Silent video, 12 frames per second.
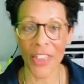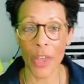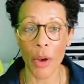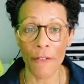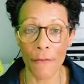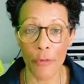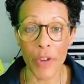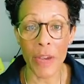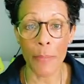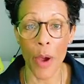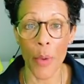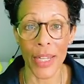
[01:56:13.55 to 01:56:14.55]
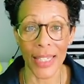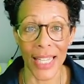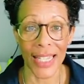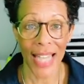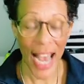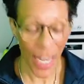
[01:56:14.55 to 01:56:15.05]
And there are free
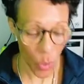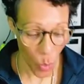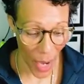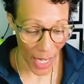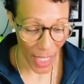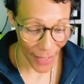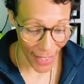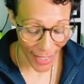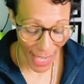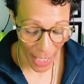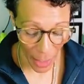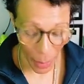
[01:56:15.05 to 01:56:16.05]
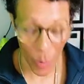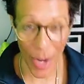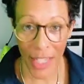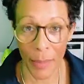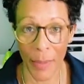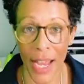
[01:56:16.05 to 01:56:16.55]
bonuses as well if you sign up
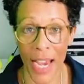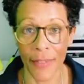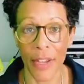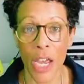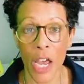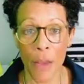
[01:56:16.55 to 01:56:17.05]
while I'm live.